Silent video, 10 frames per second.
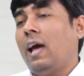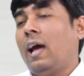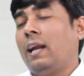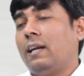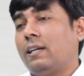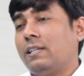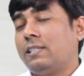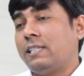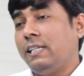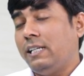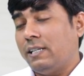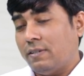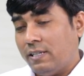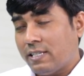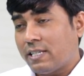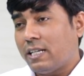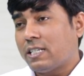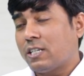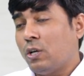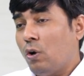And she
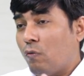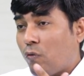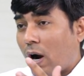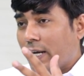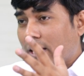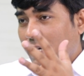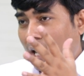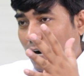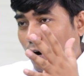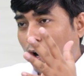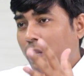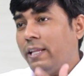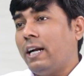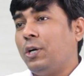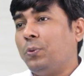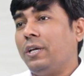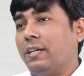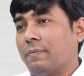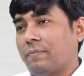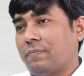researched what all they are
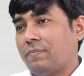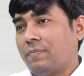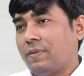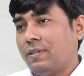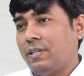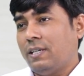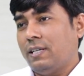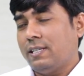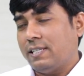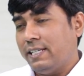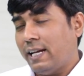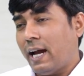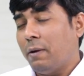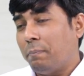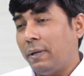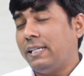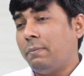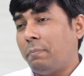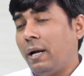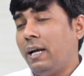doing. She had
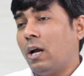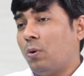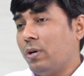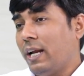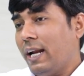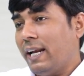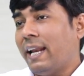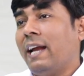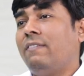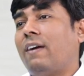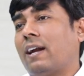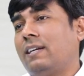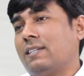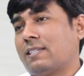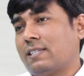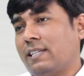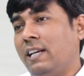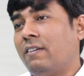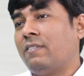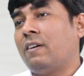penned down 9 factors
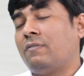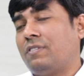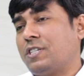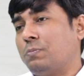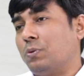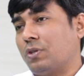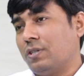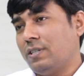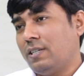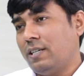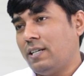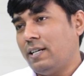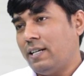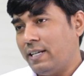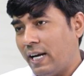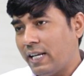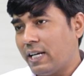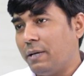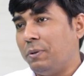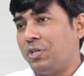in her first book,
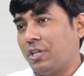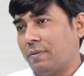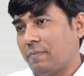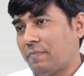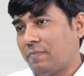Radical Remission.